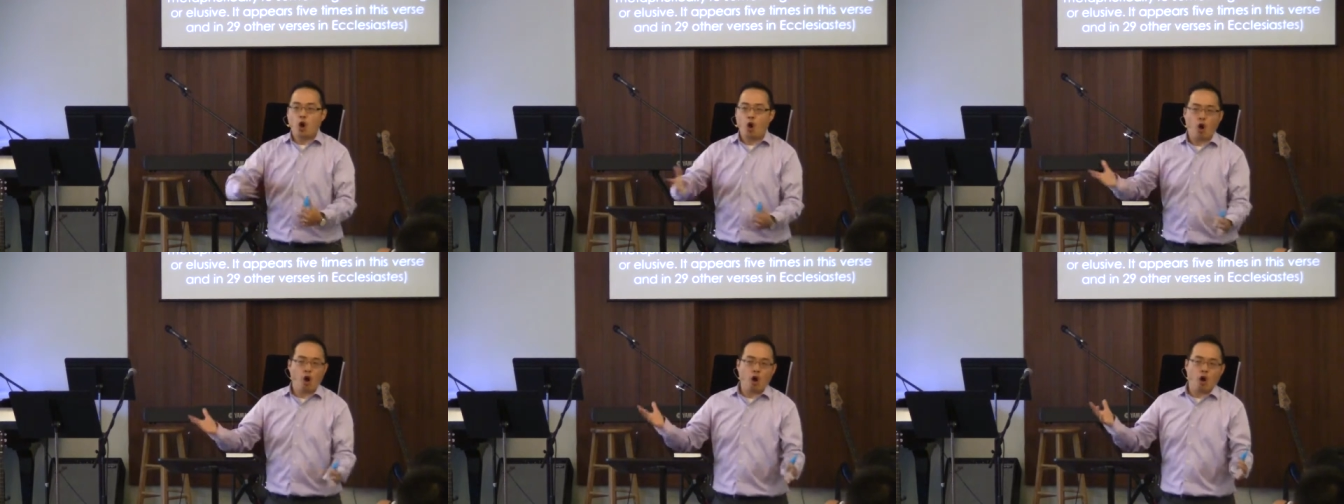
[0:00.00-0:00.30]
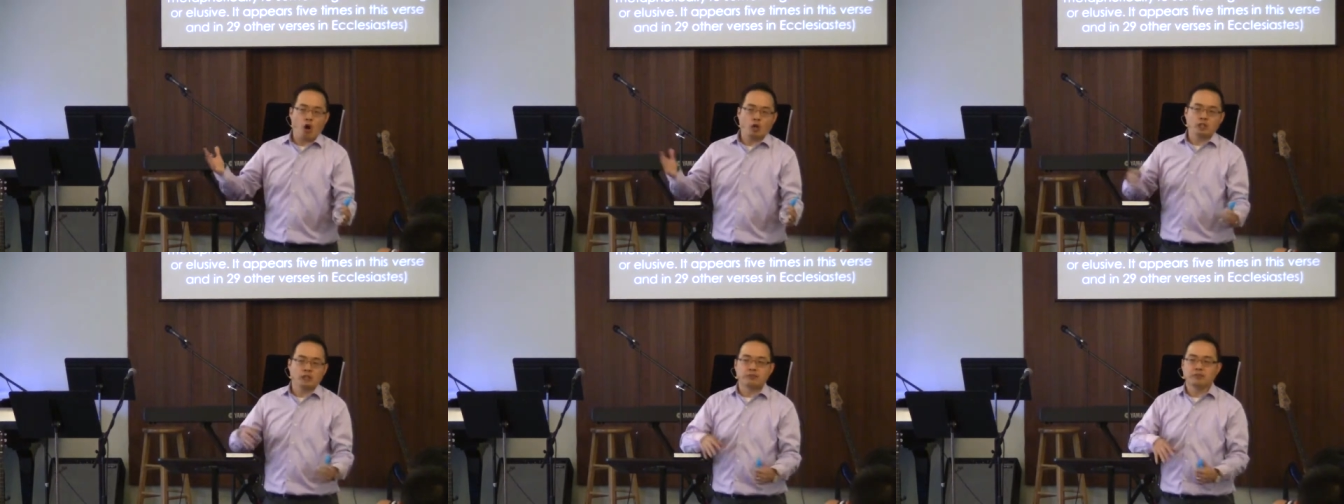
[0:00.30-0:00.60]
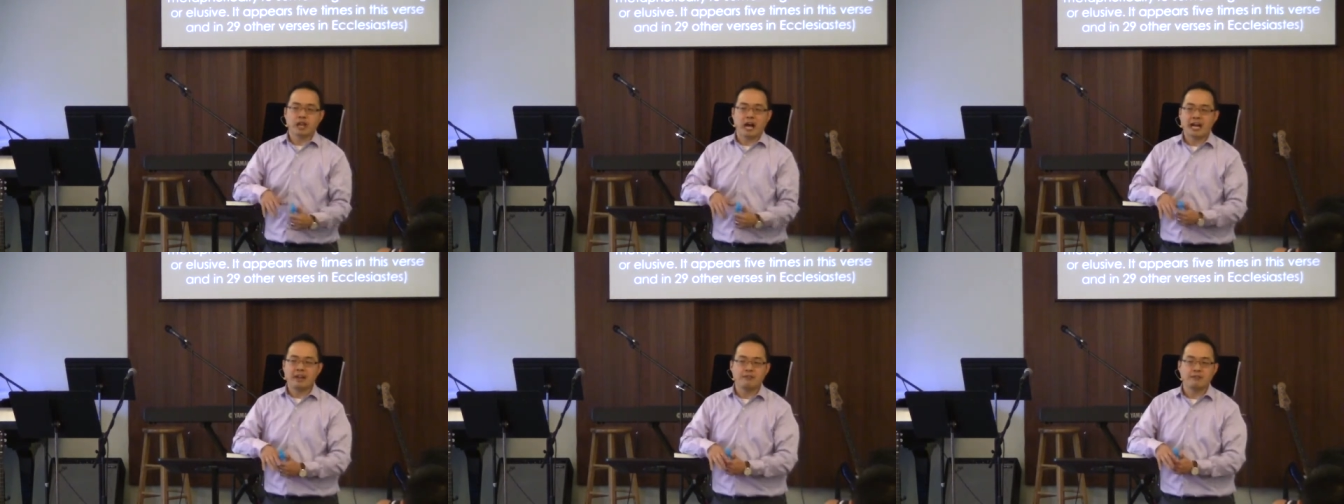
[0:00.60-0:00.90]
All of
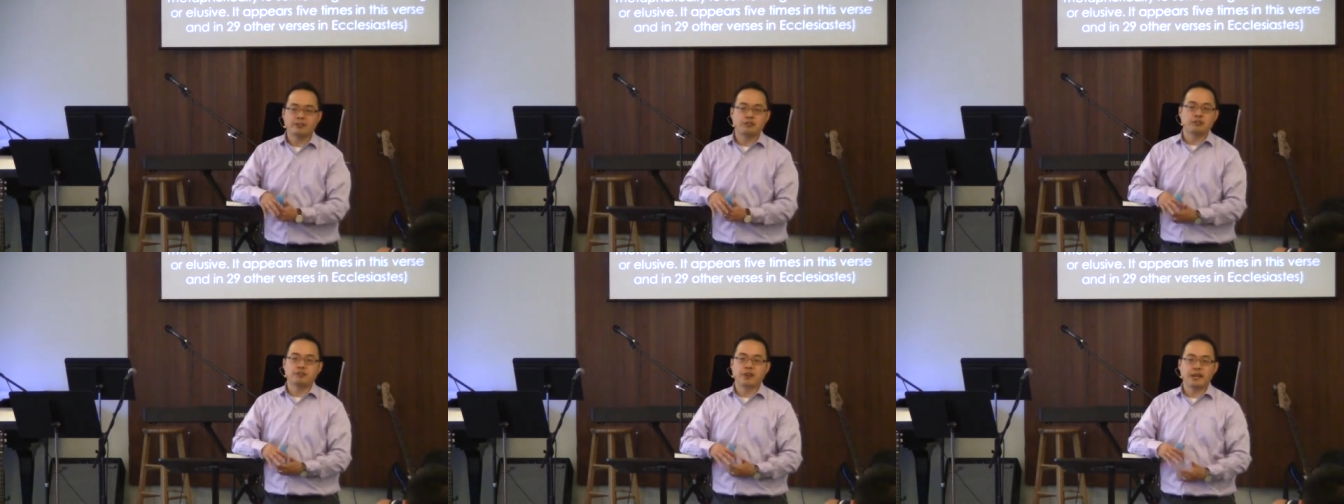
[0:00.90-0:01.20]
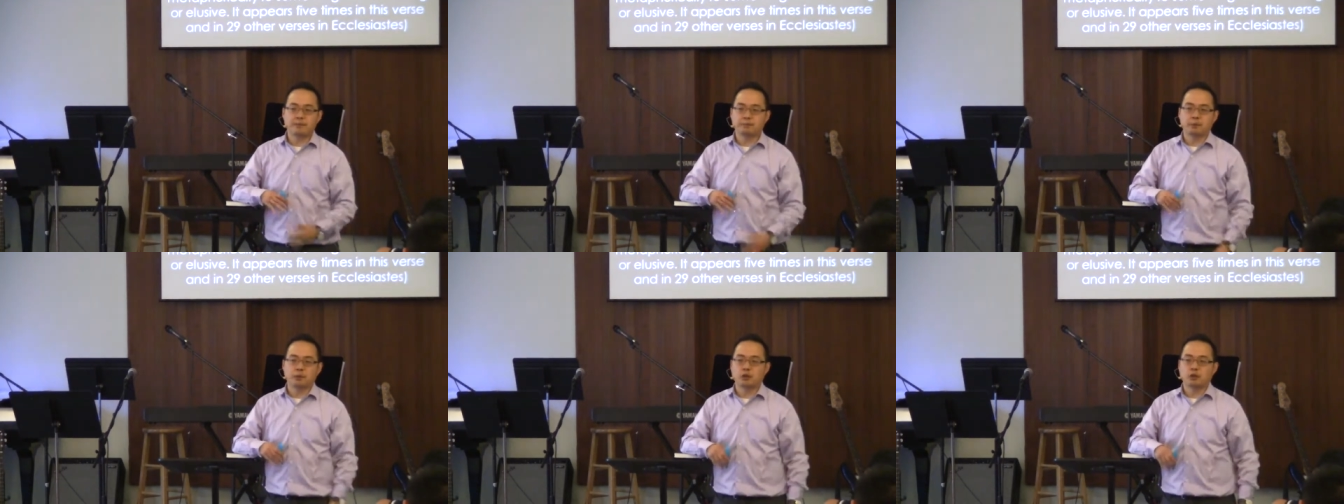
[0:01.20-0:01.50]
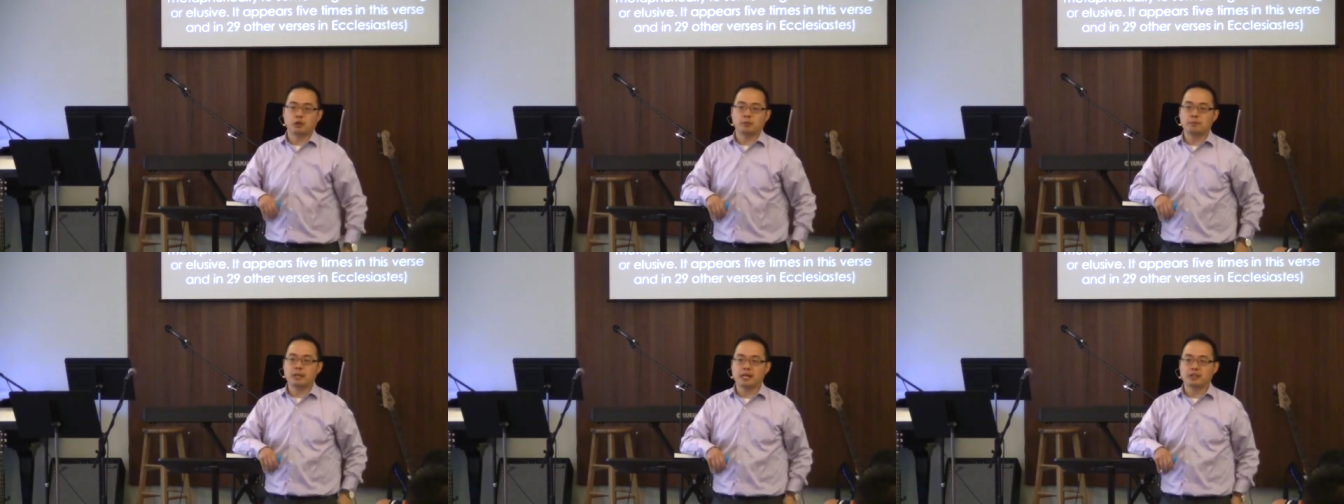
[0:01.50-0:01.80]
life is vapor
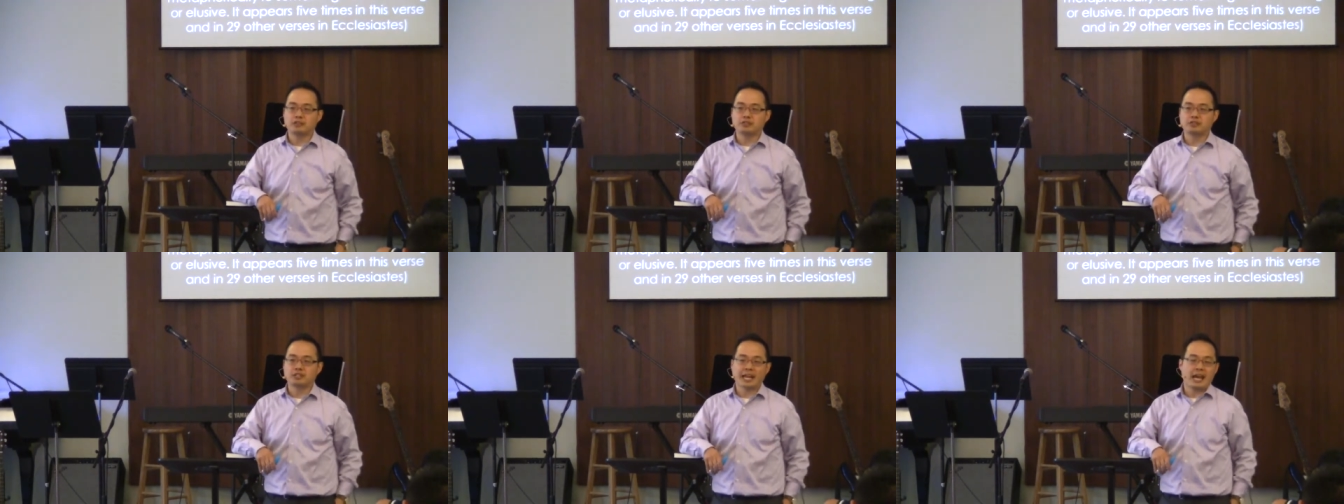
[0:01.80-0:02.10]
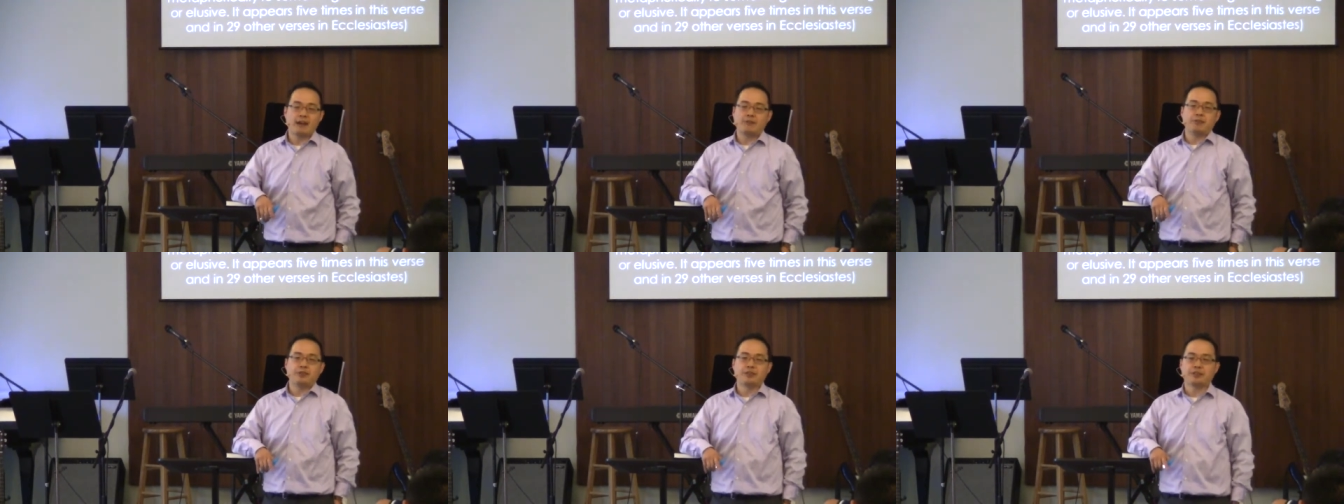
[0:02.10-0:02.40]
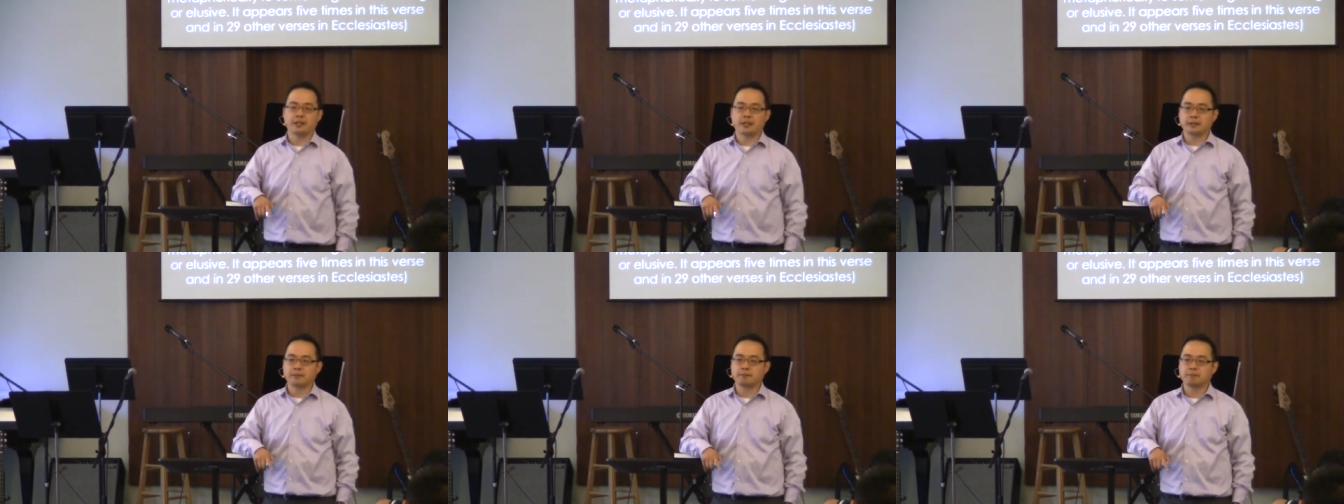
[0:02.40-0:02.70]
or mist.
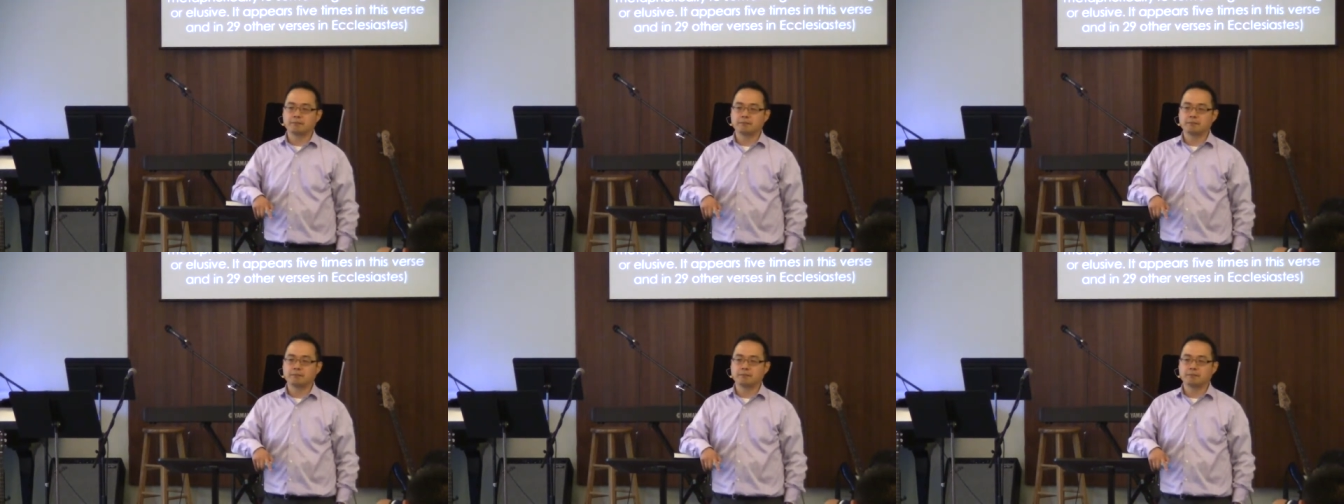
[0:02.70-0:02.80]
Everything,